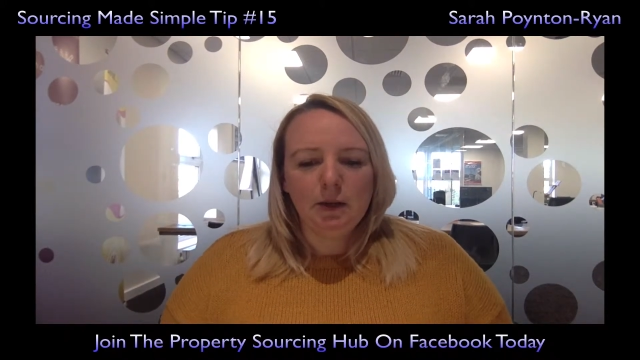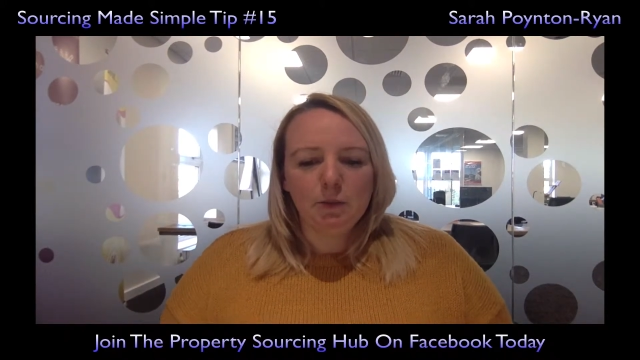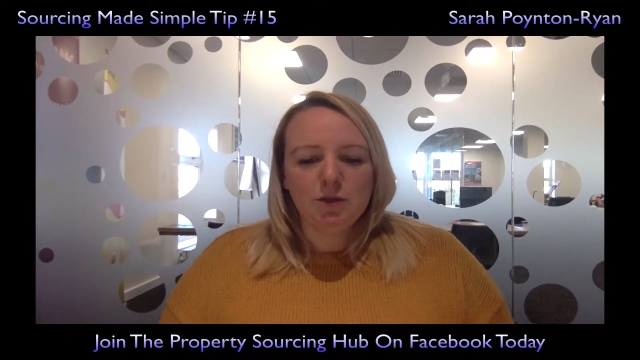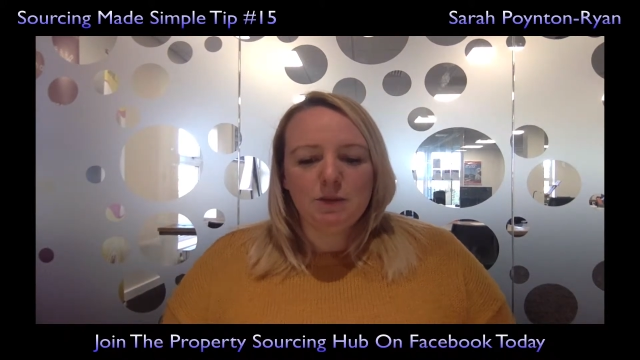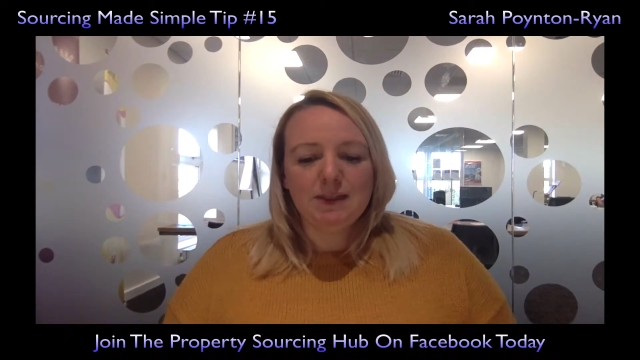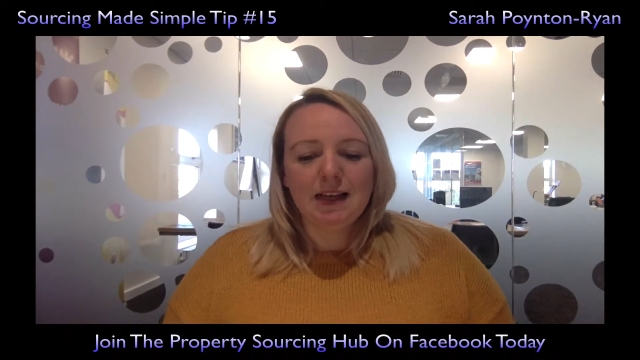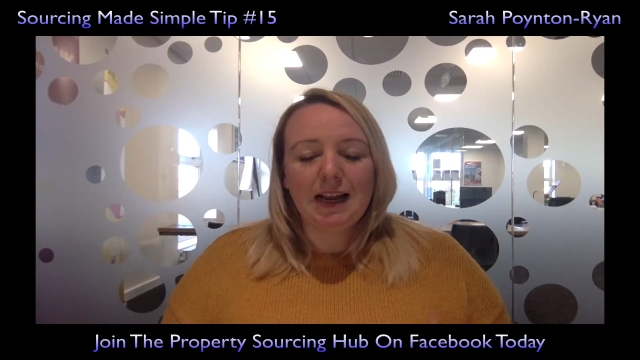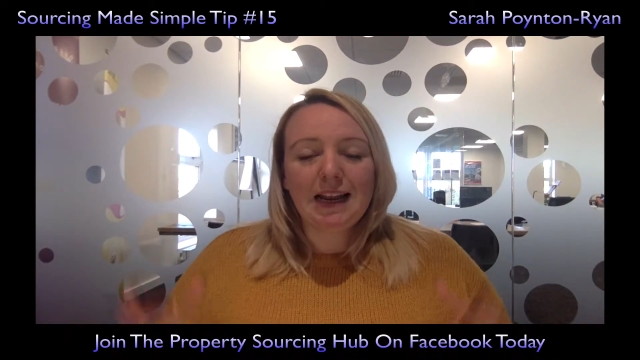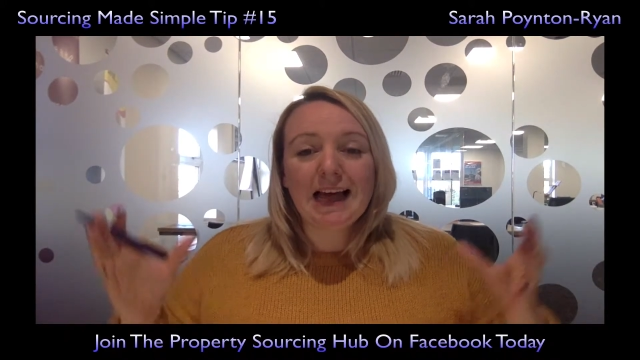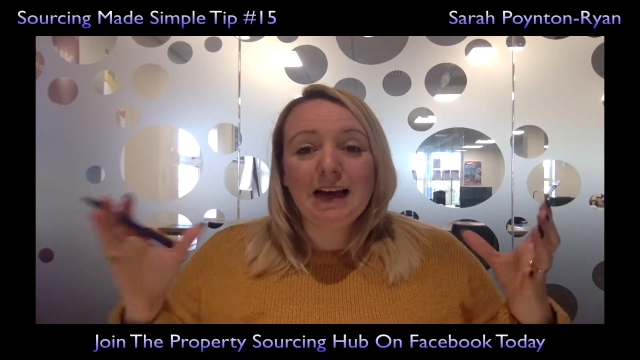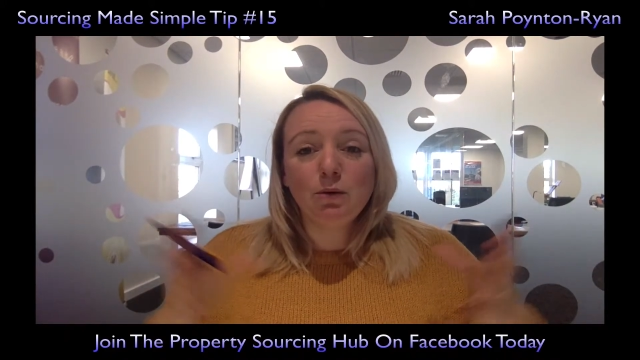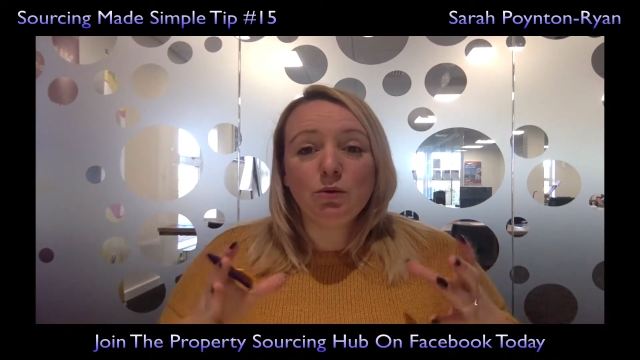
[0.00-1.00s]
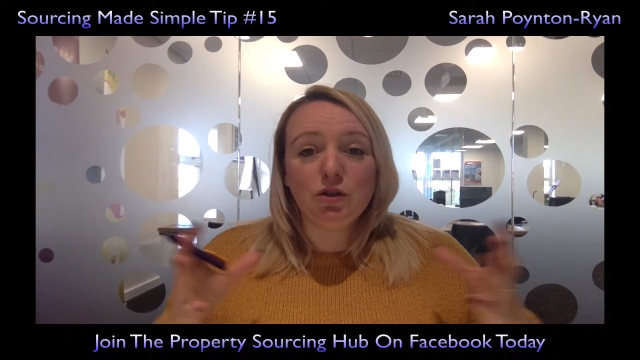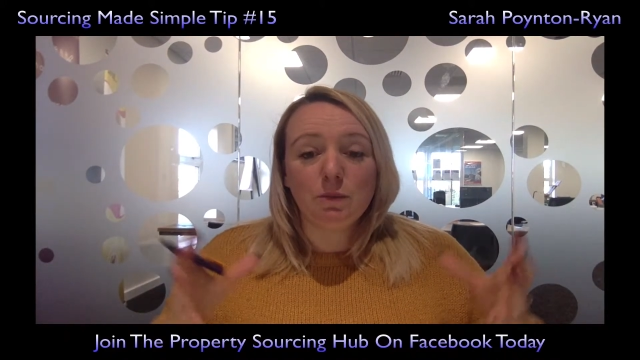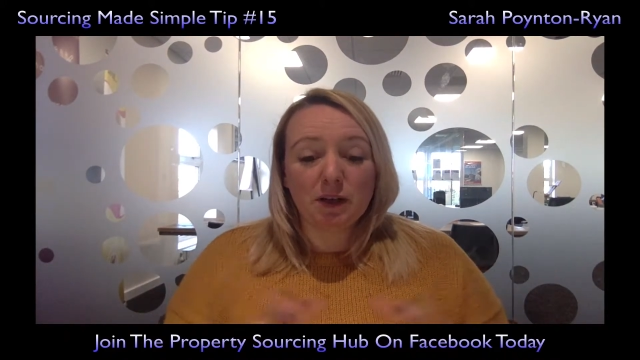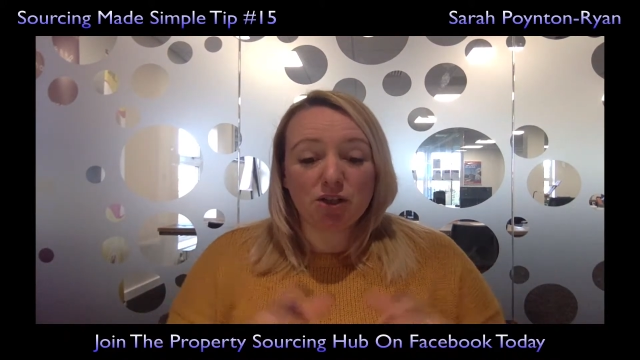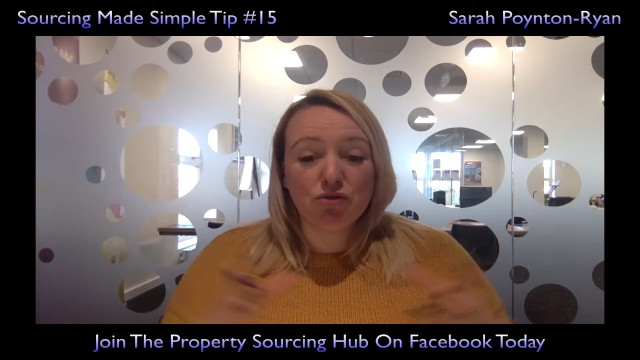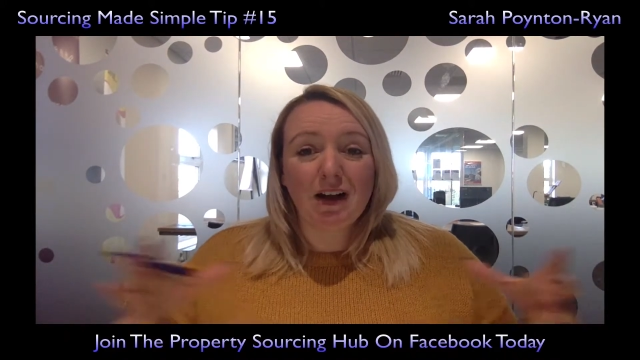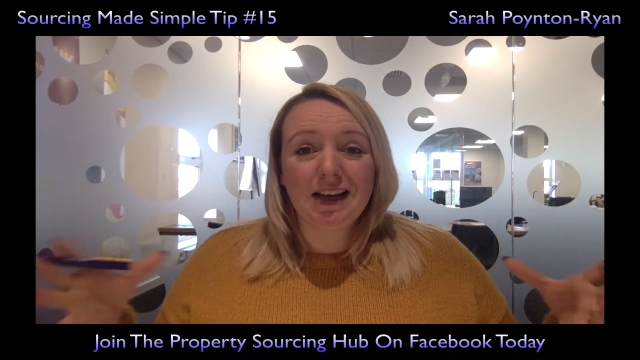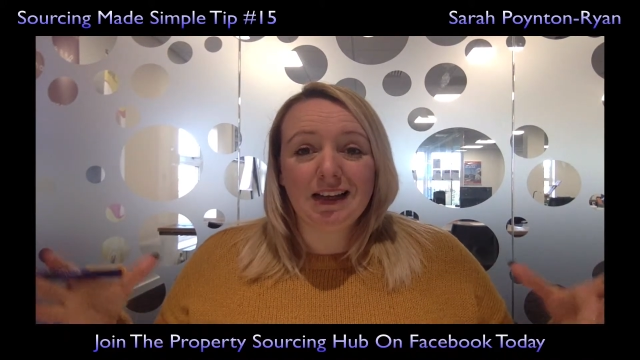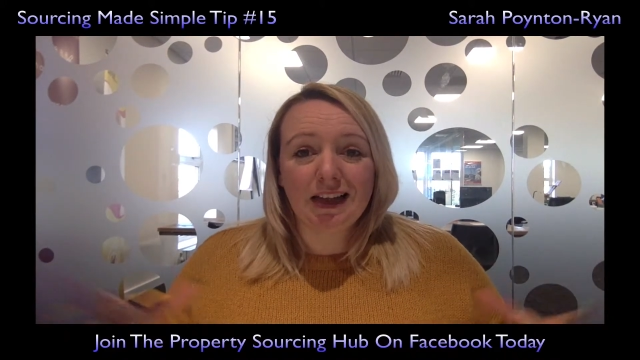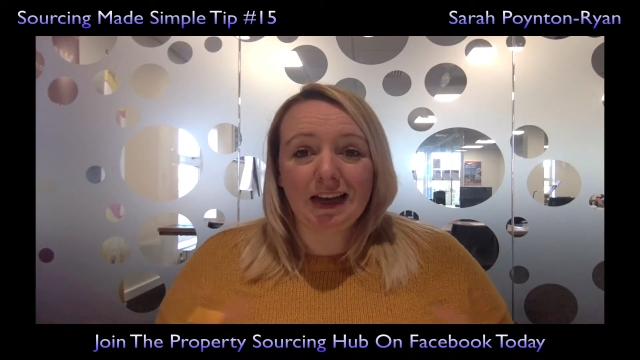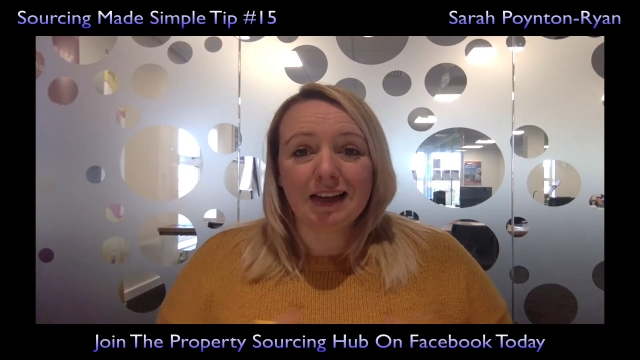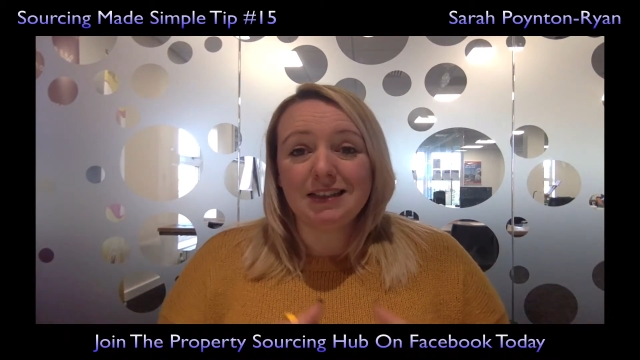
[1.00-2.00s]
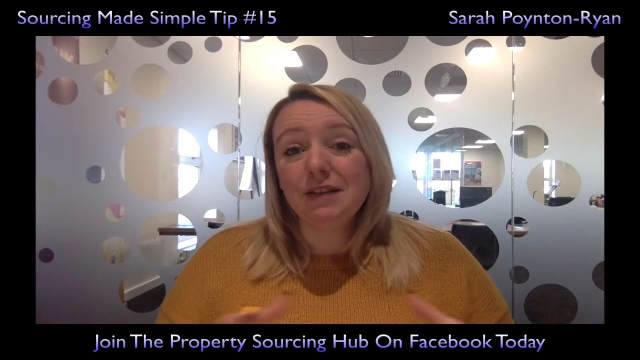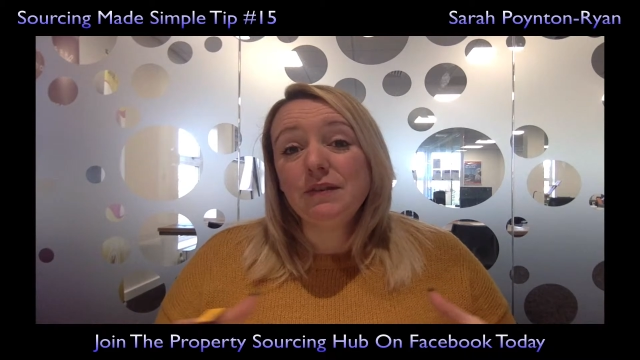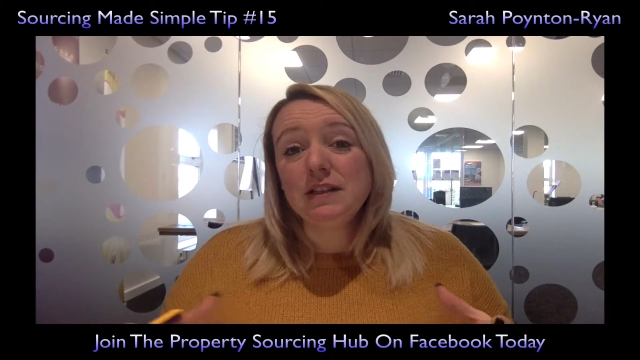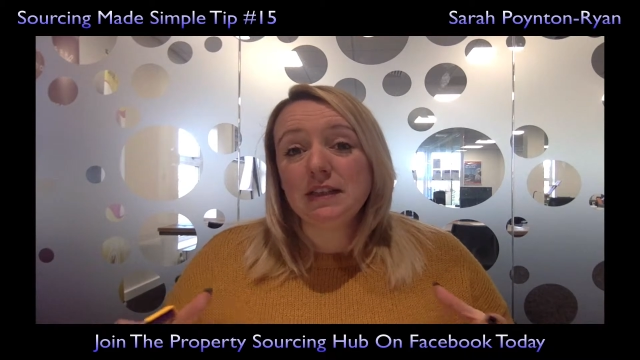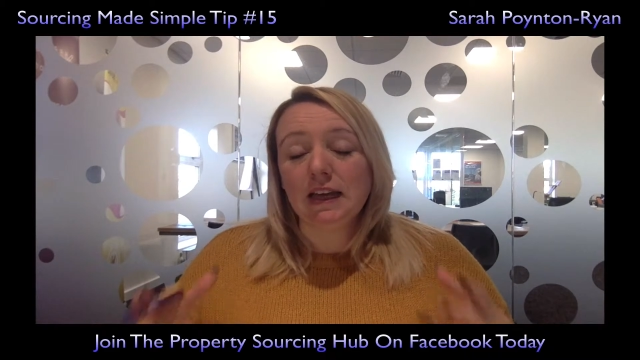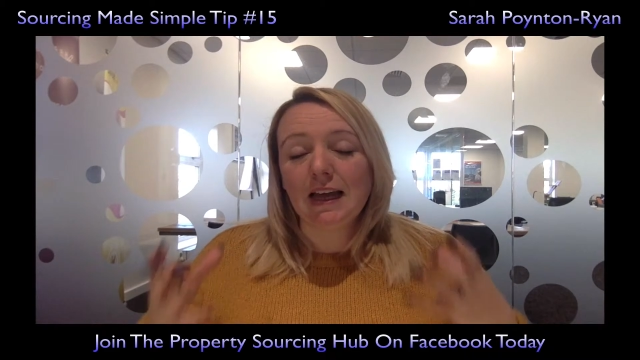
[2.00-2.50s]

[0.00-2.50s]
which means it allows you, by tracking that activity,